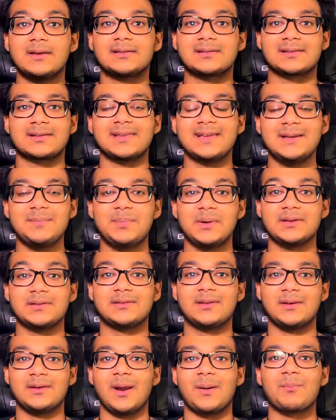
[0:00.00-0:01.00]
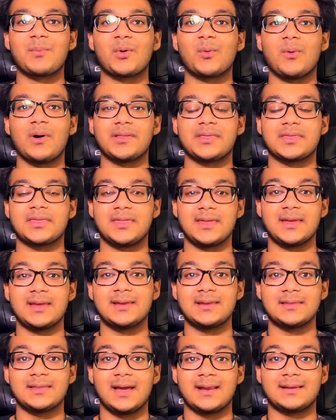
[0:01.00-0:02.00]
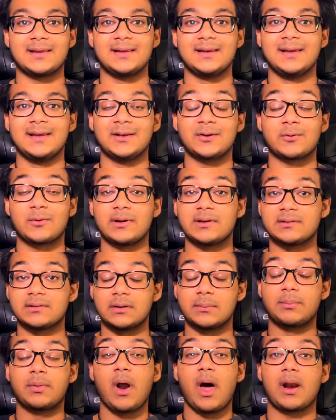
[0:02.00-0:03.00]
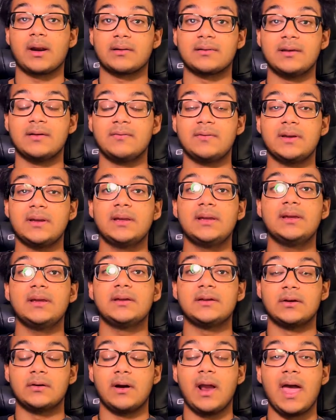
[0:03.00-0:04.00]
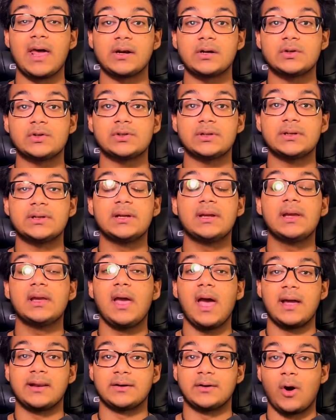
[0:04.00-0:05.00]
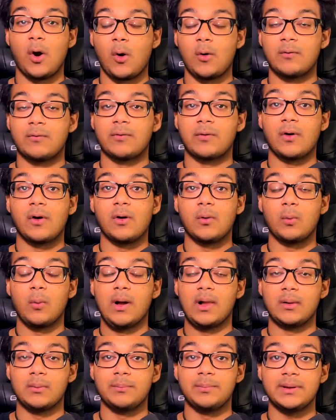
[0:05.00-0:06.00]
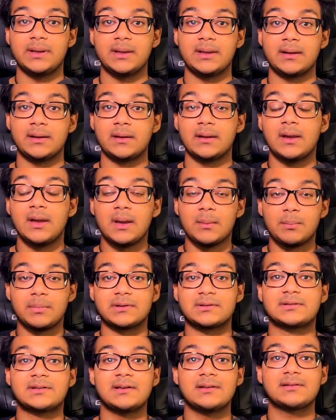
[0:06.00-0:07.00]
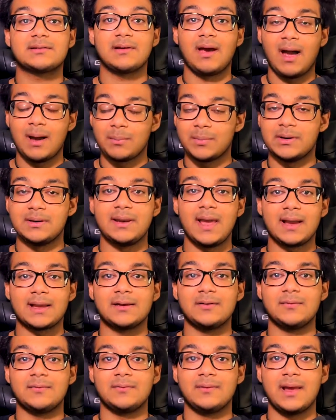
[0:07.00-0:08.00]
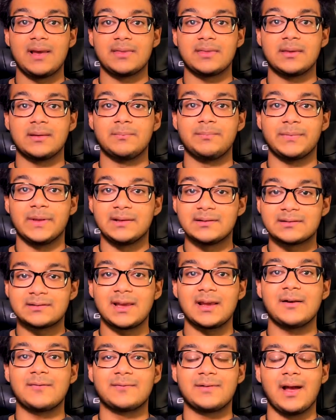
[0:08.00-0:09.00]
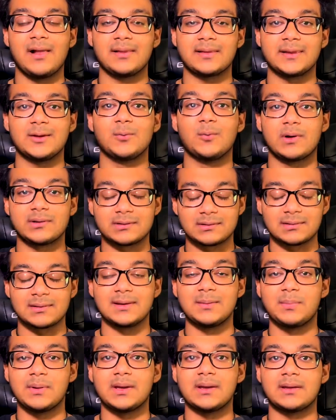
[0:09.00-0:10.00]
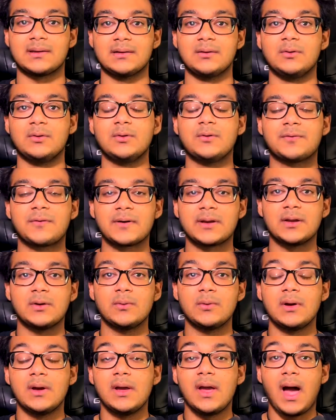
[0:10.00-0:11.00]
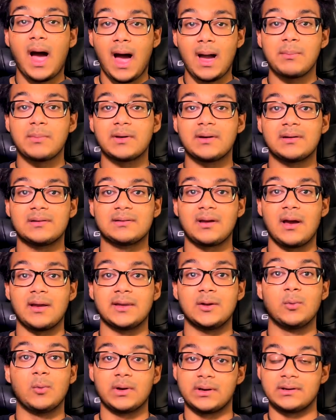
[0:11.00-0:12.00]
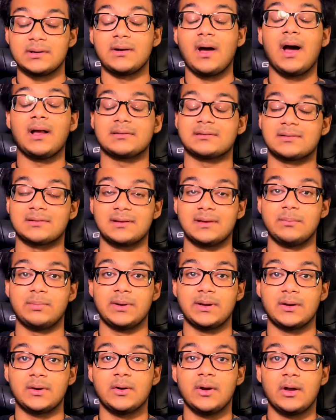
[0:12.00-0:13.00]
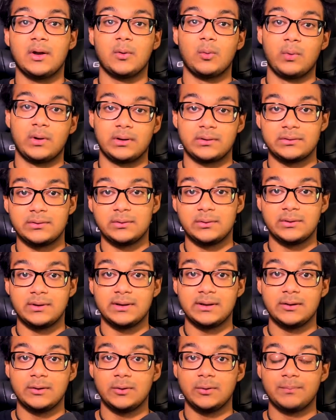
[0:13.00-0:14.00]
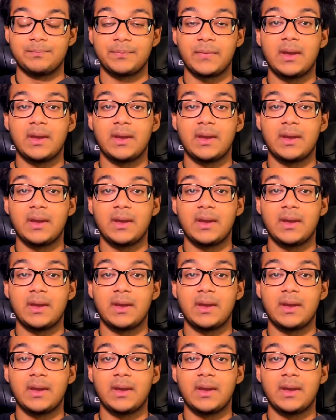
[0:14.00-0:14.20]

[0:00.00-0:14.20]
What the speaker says: Sleep is the number one thing that can increase your productivity, your energy, and your overall well-being. But since I'm a negative Nathan, instead of telling you what sleeping can do for you, I'm gonna tell you what not sleeping will do to you.